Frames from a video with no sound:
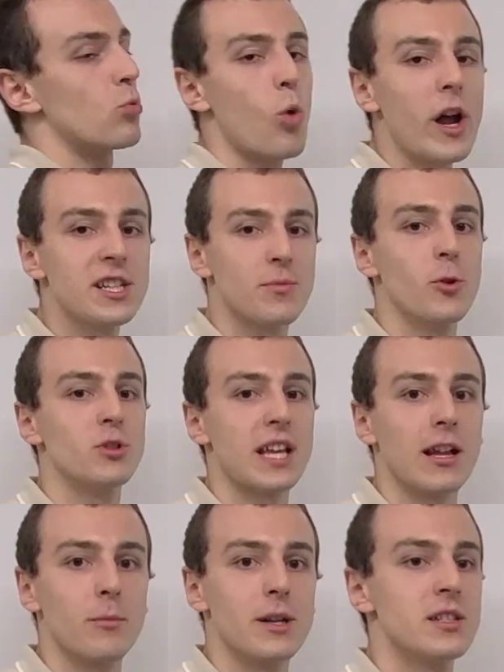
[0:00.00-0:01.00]
the
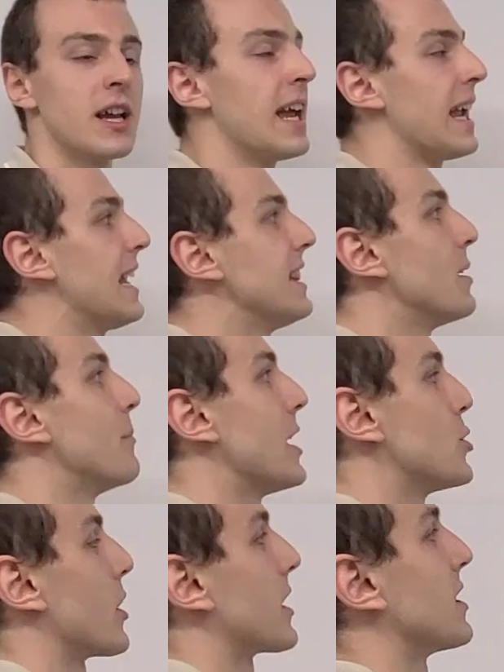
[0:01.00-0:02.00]
rightmost element in the
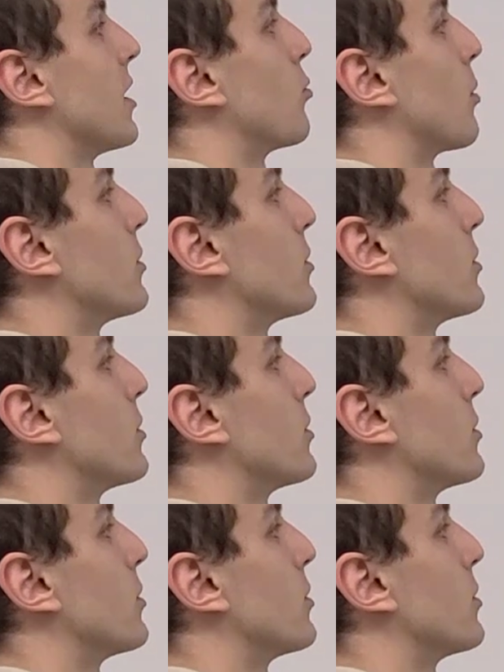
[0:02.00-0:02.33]
matrix